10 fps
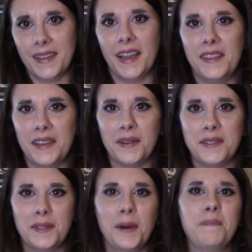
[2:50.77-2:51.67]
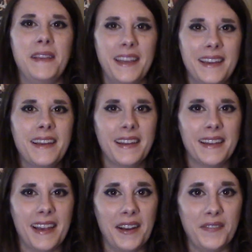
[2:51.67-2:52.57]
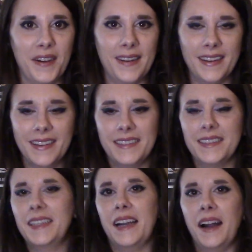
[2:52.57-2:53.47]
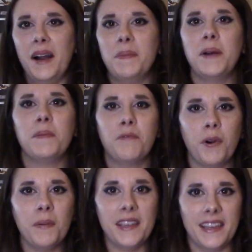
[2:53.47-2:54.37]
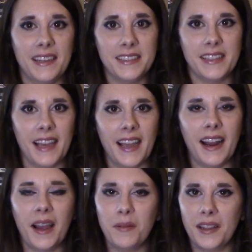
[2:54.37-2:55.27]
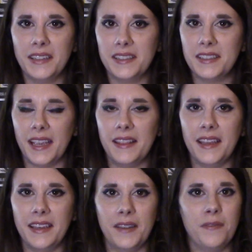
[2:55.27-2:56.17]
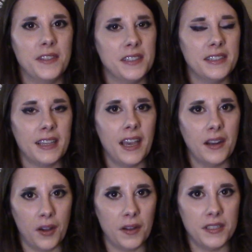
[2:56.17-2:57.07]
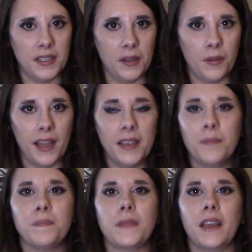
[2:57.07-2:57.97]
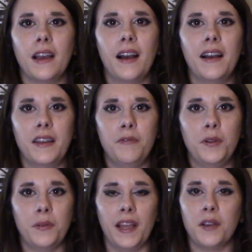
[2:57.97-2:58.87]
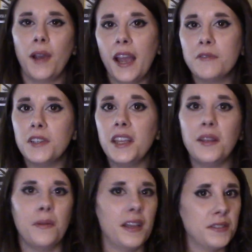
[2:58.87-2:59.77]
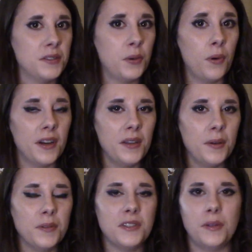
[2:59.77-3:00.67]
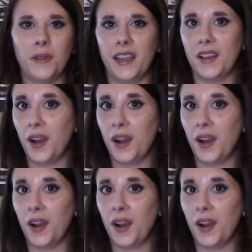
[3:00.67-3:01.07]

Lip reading: I think it'll still be kind of fun. But before we get into that, I would like to say that if this is the kind of content you like, if you like crafting, you like tutorials, you like